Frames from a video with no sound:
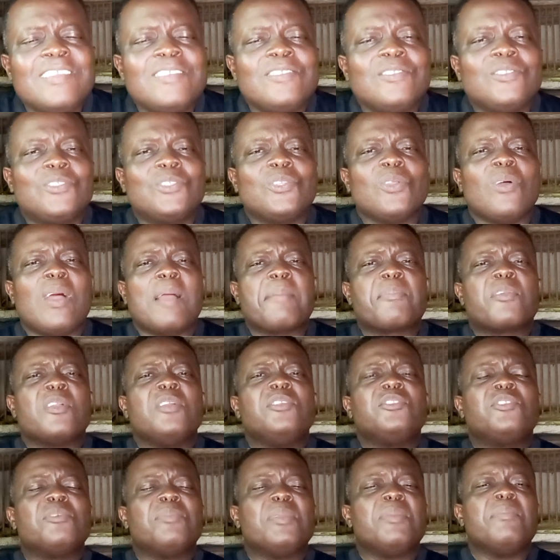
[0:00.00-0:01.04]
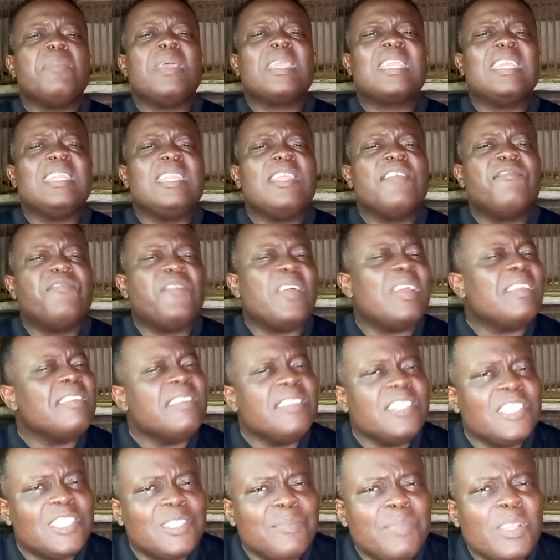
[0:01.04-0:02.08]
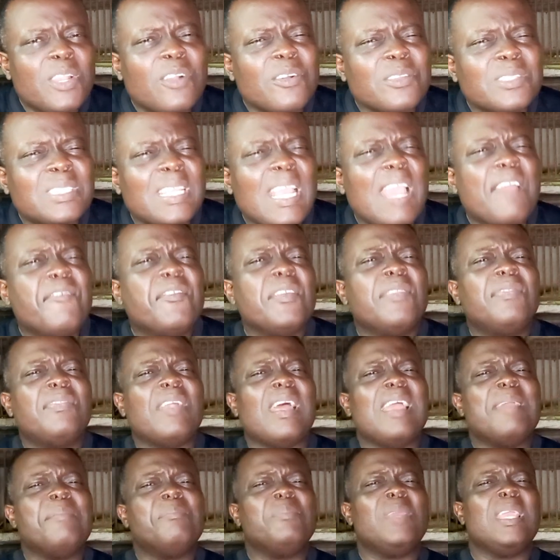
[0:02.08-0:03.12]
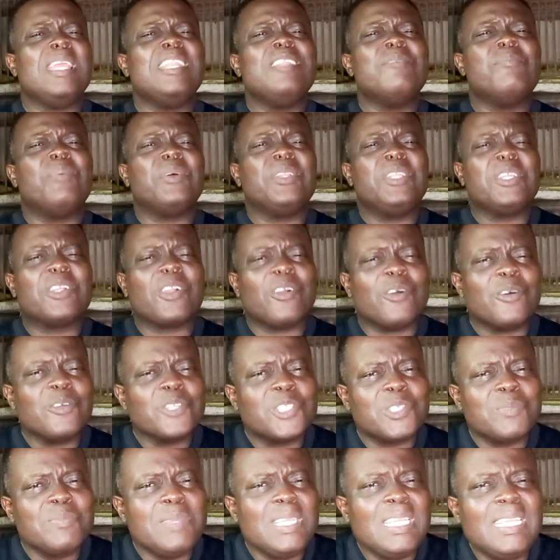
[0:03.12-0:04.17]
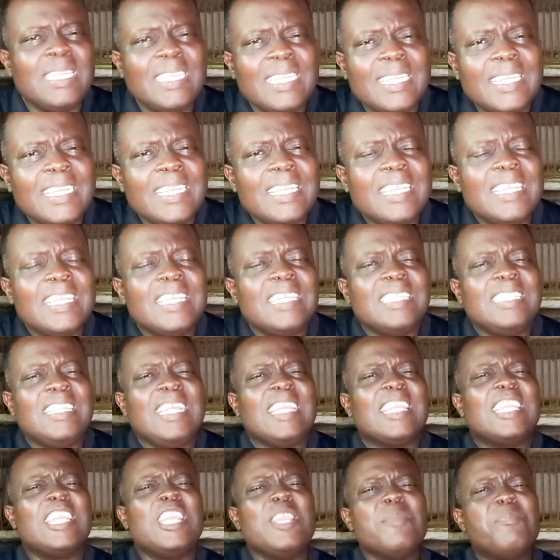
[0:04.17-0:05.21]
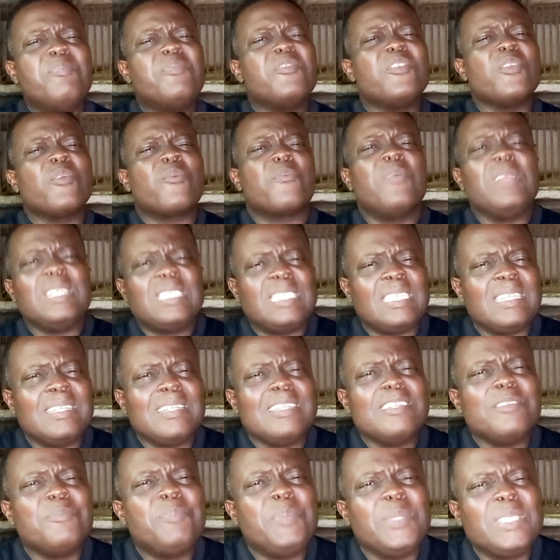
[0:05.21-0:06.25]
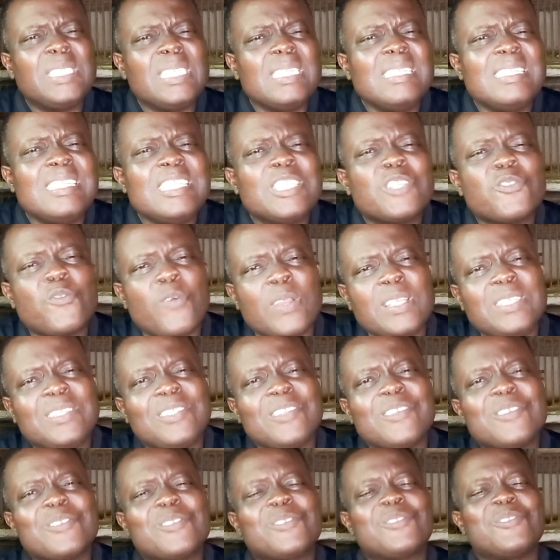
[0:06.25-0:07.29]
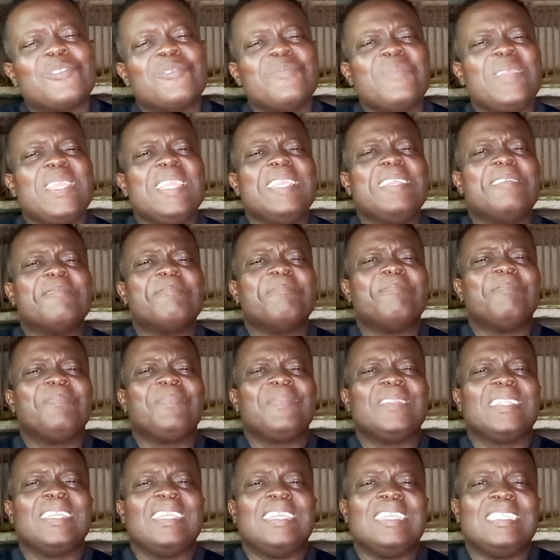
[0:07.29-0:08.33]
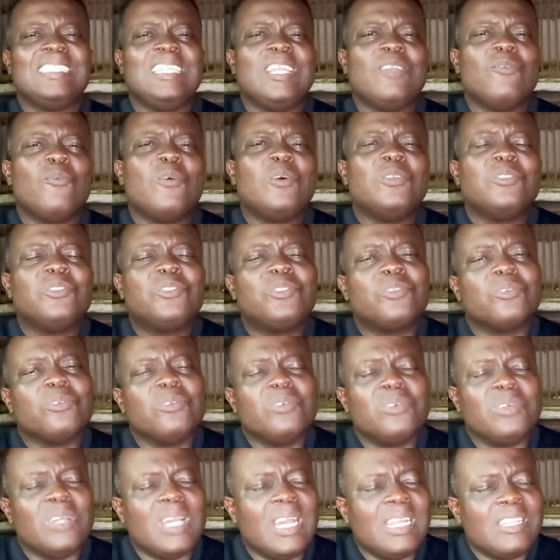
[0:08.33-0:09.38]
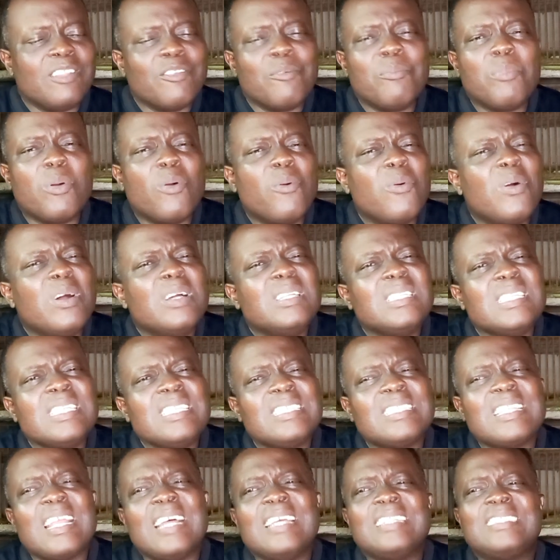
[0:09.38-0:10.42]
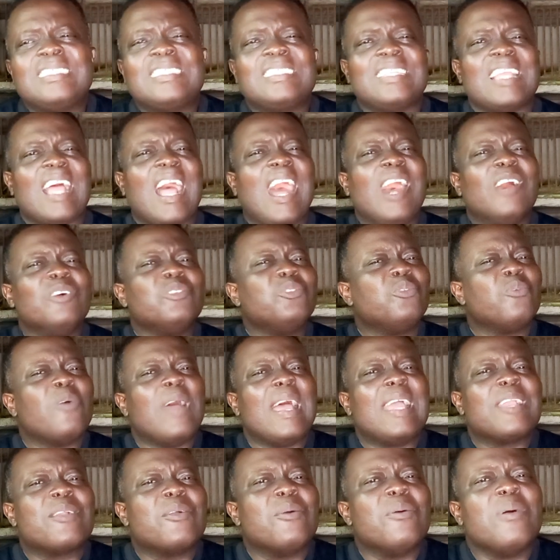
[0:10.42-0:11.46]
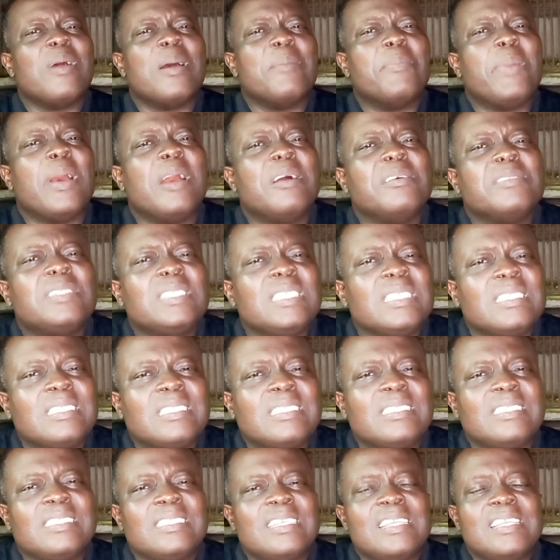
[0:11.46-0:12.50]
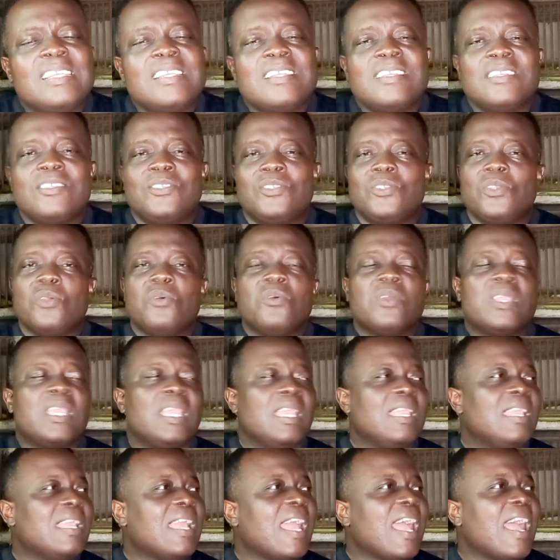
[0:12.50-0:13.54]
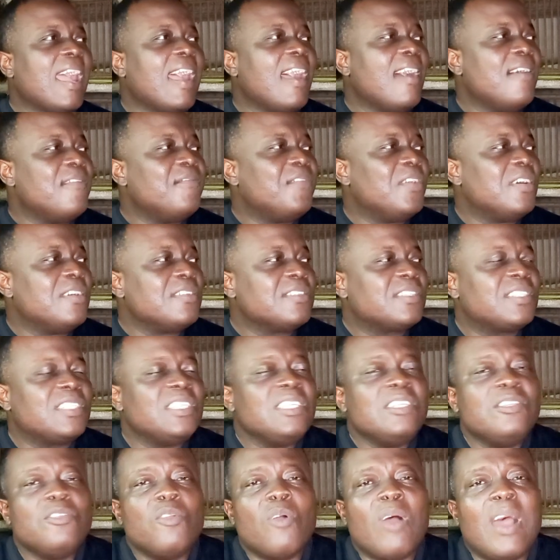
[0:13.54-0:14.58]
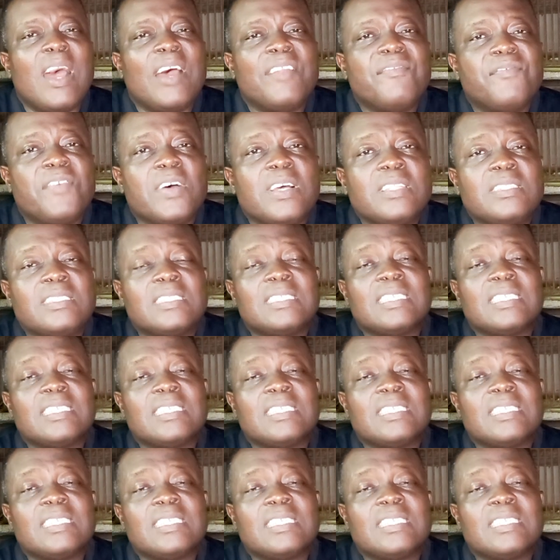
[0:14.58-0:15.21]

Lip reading: So I'm going to be making it very easy, because every time anybody calls me, they keep repeating these questions to me. They want to, number one is that, how do I go about it? So, okay, I have seen your advert.